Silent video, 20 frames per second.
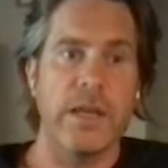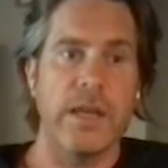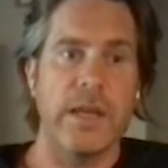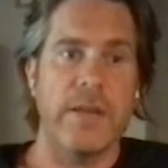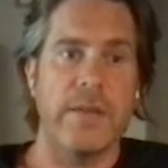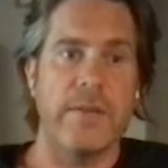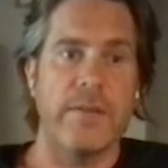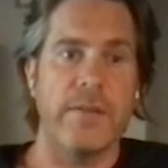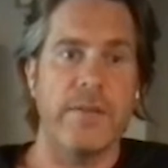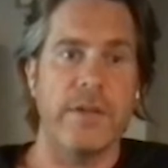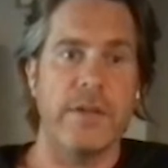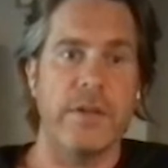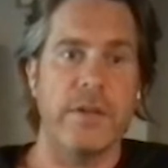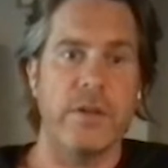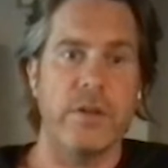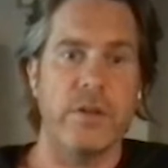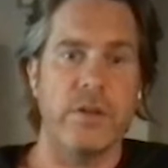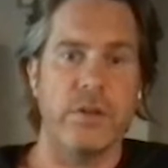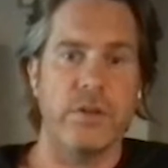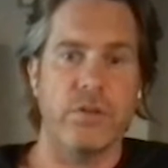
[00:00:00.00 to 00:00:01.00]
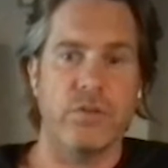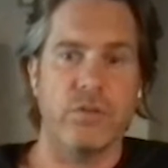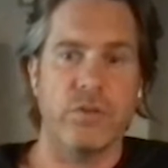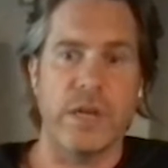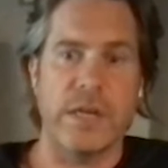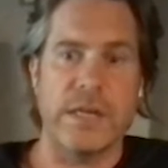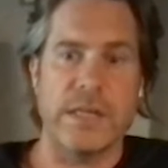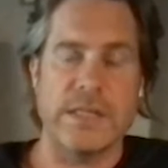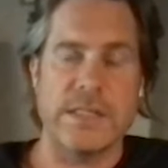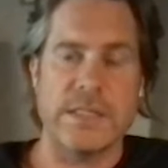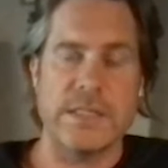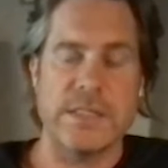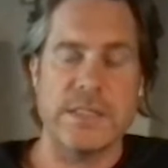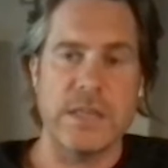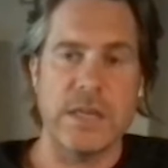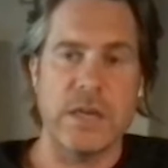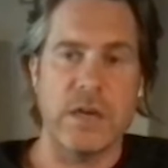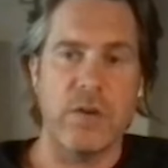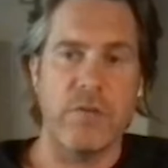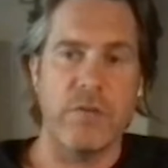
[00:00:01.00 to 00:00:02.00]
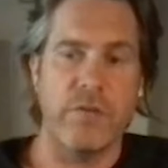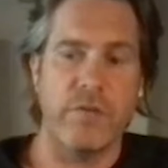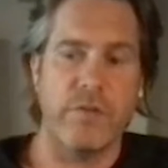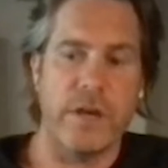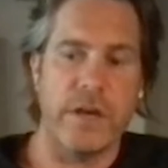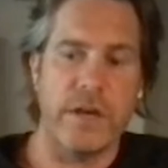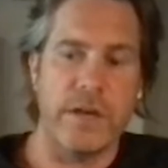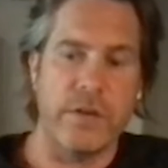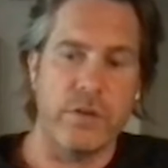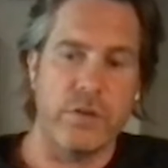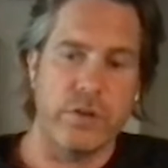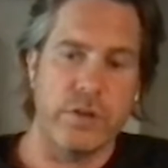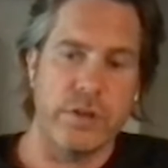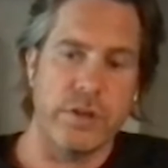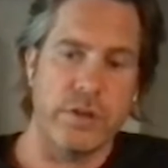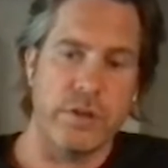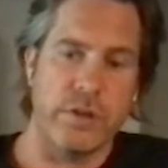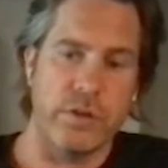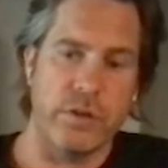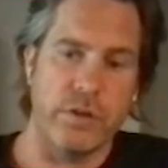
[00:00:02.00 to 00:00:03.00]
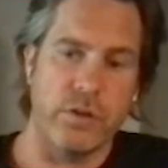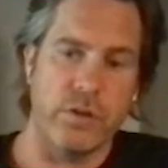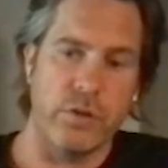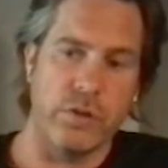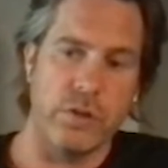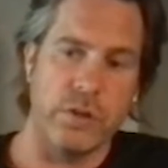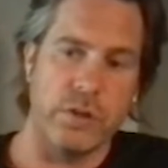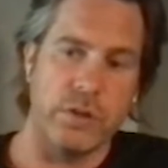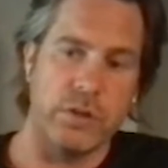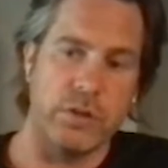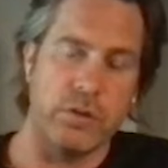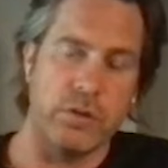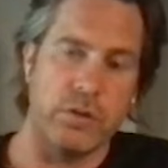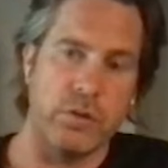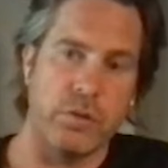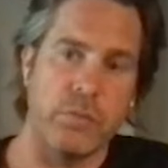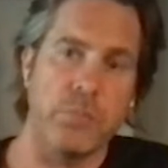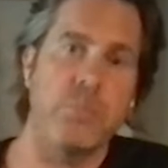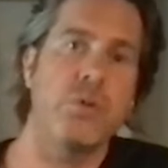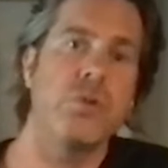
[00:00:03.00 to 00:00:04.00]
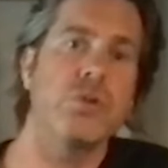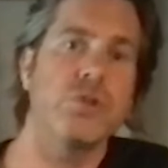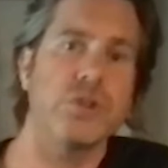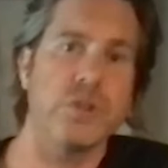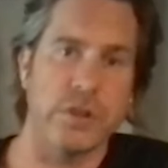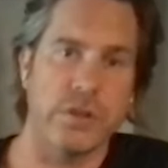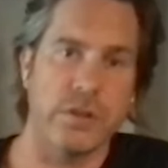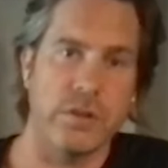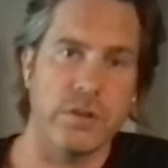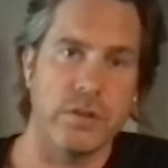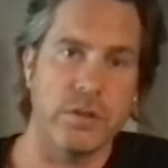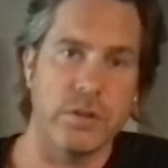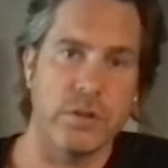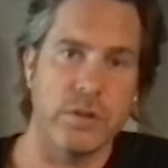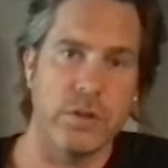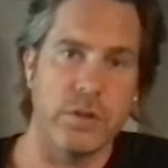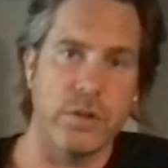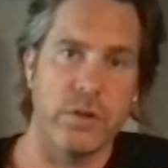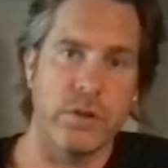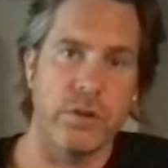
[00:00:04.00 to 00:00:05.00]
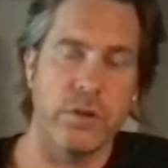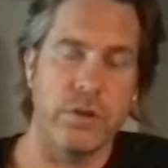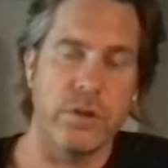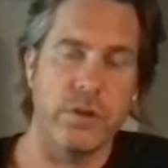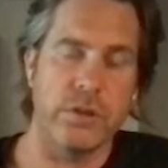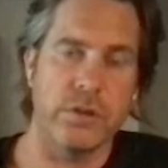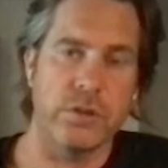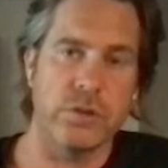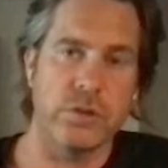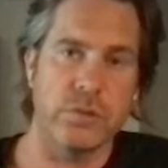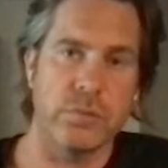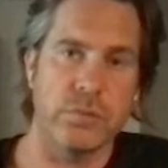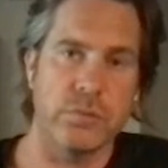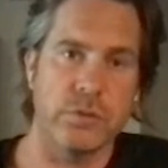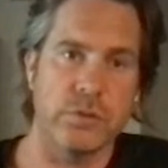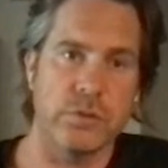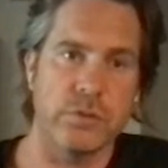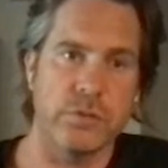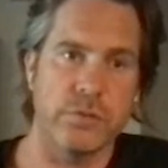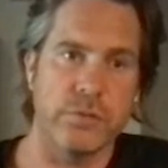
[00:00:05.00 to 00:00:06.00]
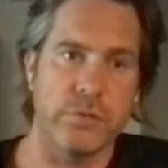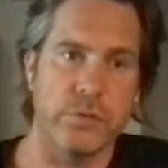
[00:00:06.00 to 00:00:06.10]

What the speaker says: And then try and see how far you can push it in terms of